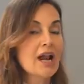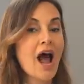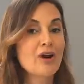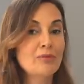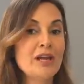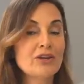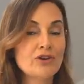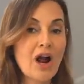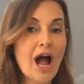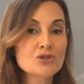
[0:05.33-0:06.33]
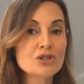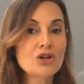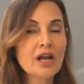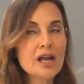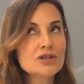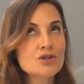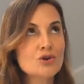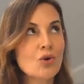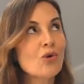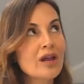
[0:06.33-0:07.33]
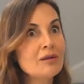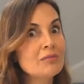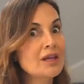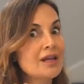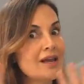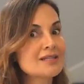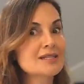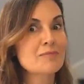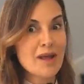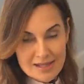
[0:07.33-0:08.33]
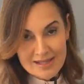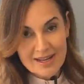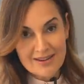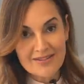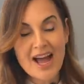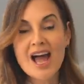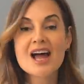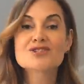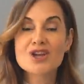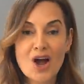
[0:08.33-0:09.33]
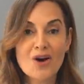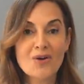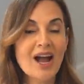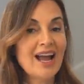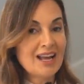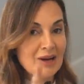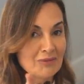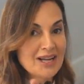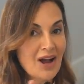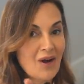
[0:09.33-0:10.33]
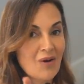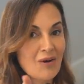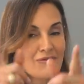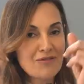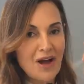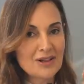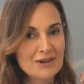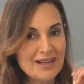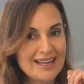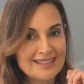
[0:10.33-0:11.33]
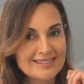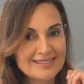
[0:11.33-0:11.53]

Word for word: at how to make your house look extremely expensive. So here we go, follow me.